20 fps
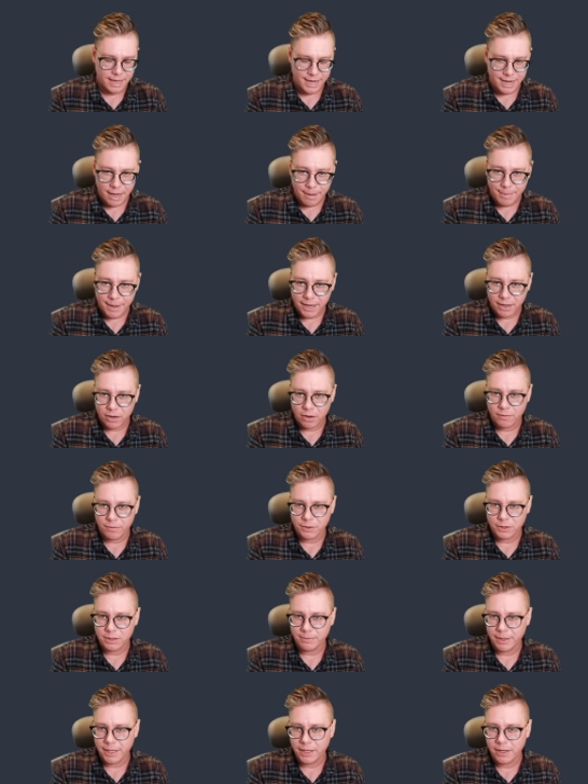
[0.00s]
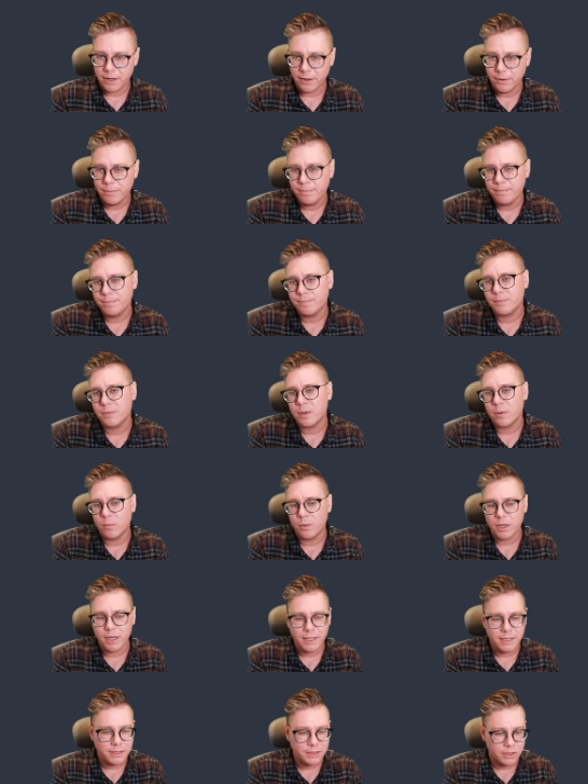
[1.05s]
And now back over to my code,
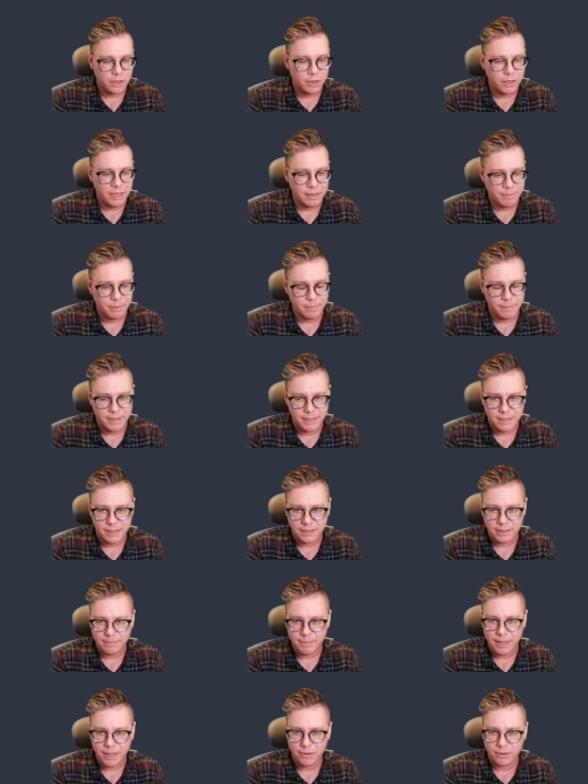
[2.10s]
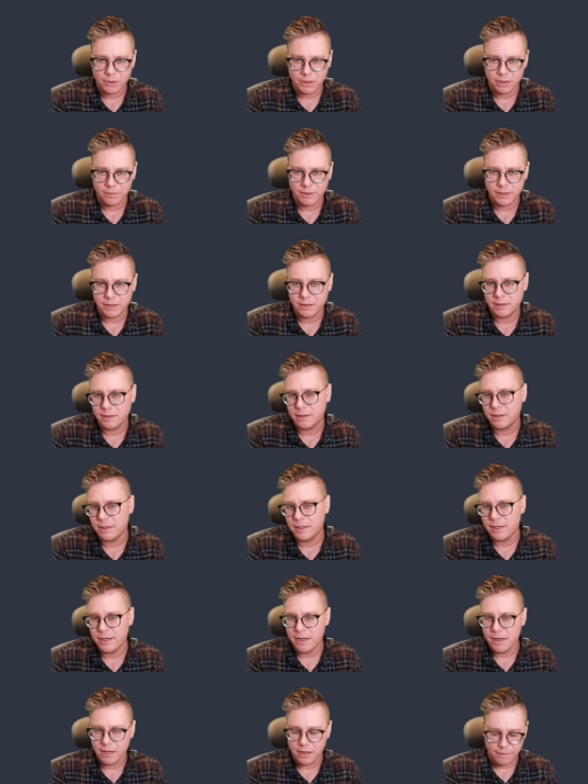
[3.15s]
we're going to start implementing this microservice.
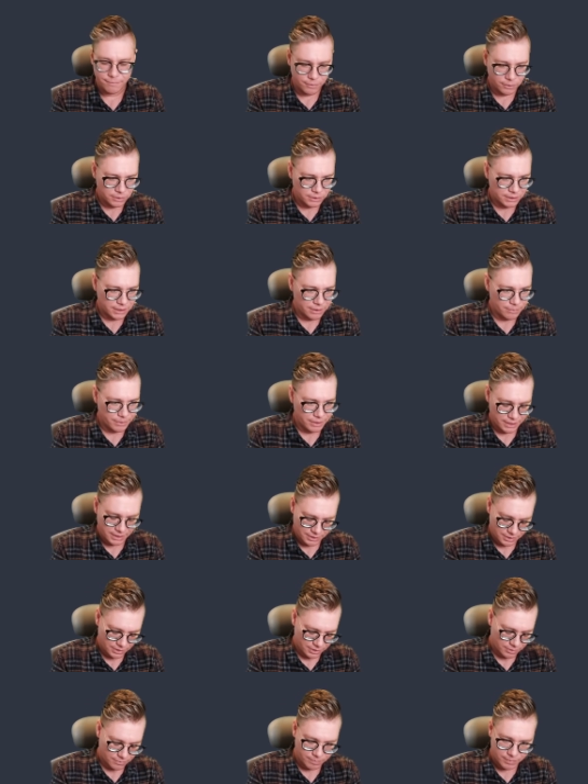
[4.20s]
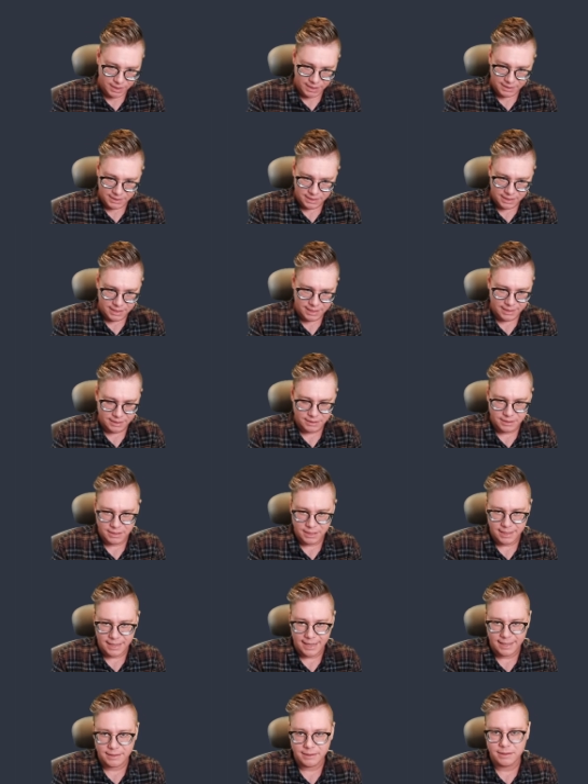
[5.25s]
The first thing we need to do is connect to
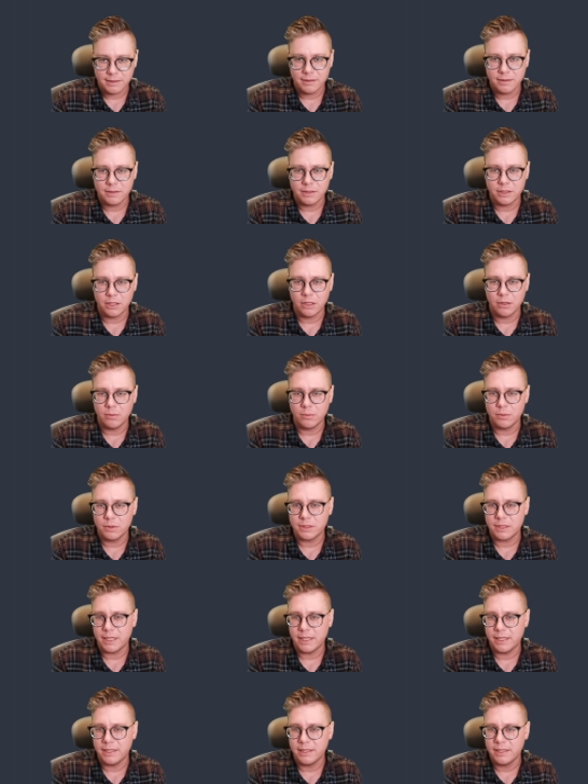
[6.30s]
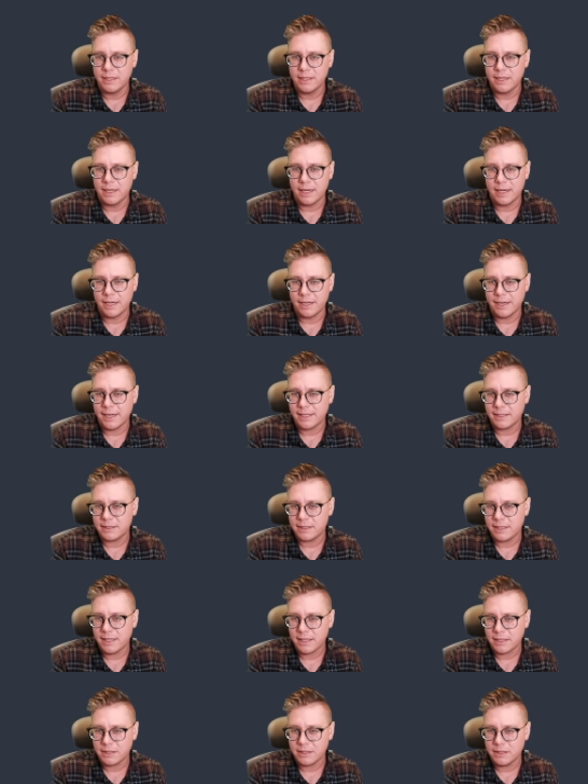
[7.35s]
NATS. So we'll say NATS
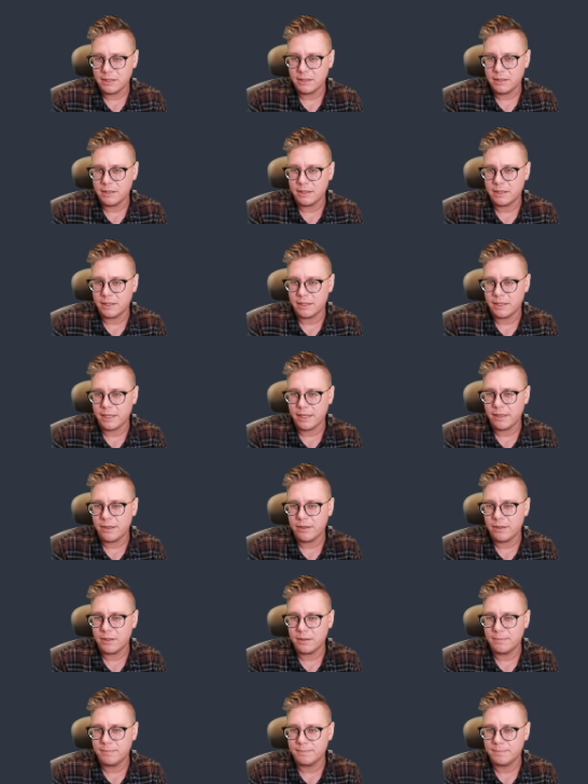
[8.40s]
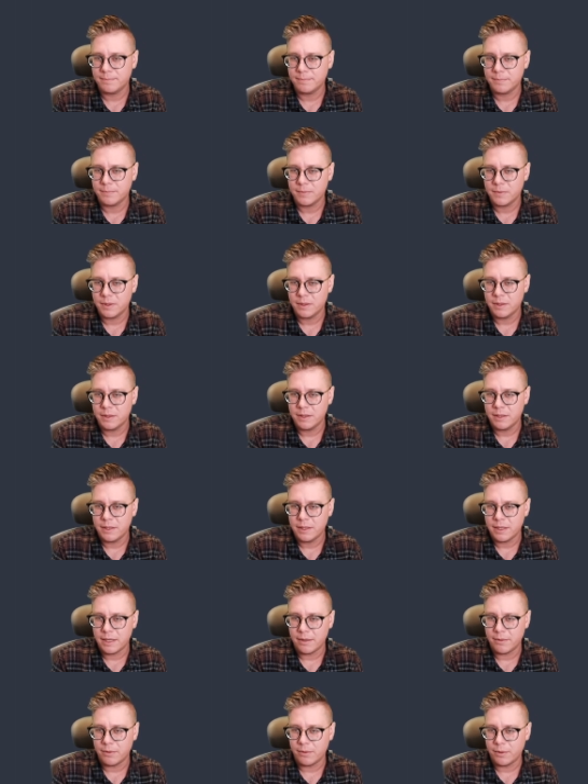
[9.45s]
connection, an error.
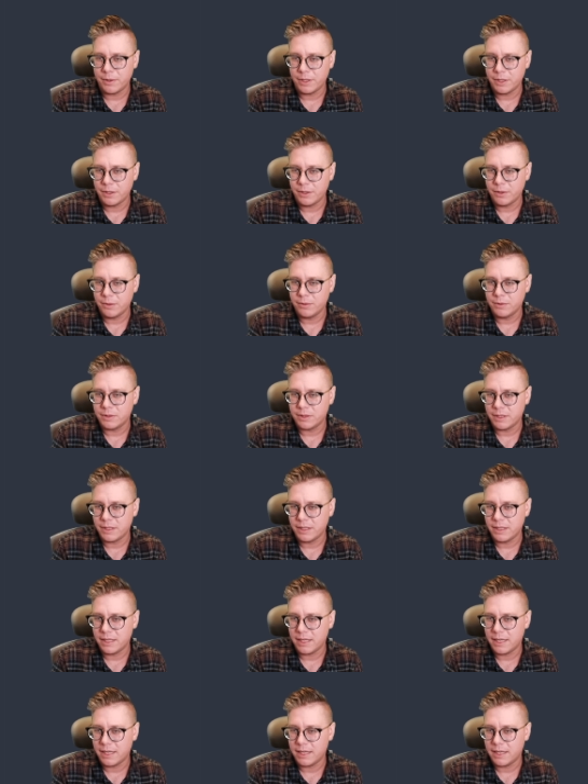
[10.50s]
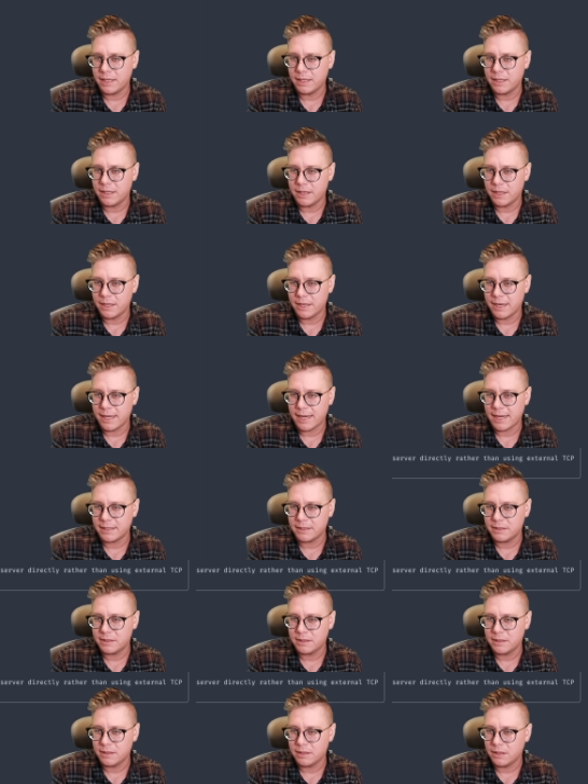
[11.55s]
And we're going to use the
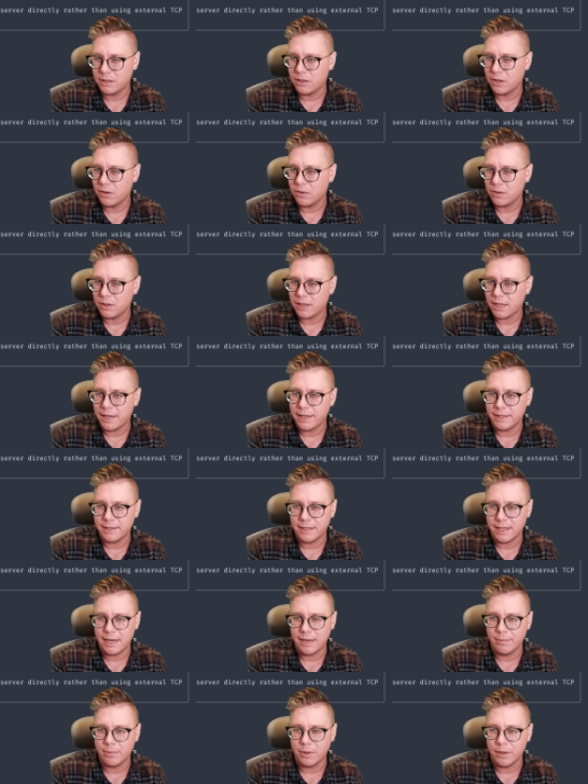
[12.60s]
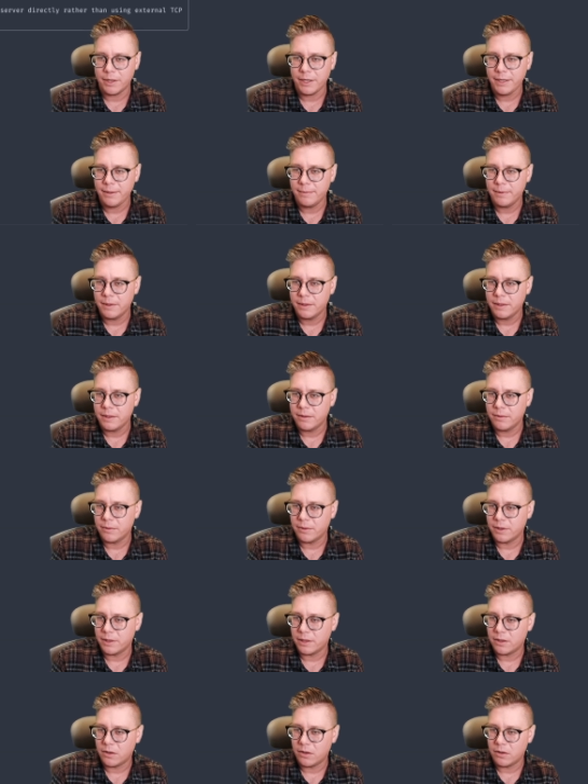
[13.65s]
NATS Go client library. We're
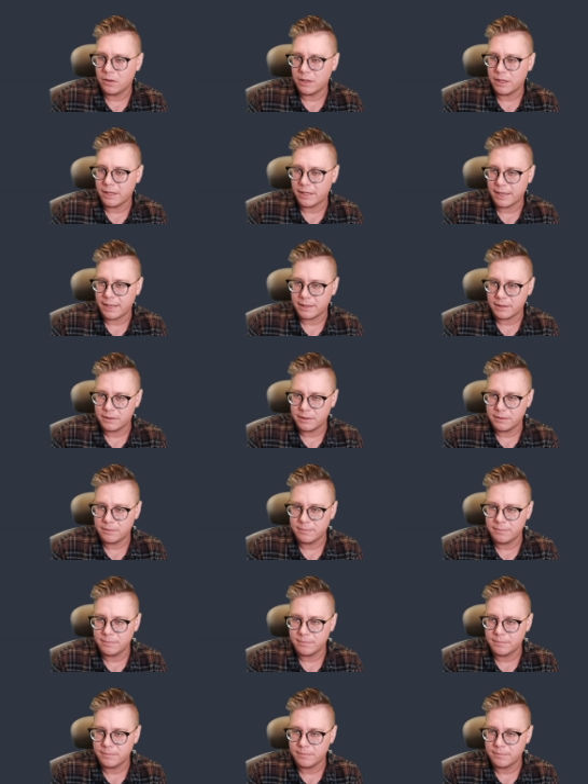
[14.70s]
going to call connect.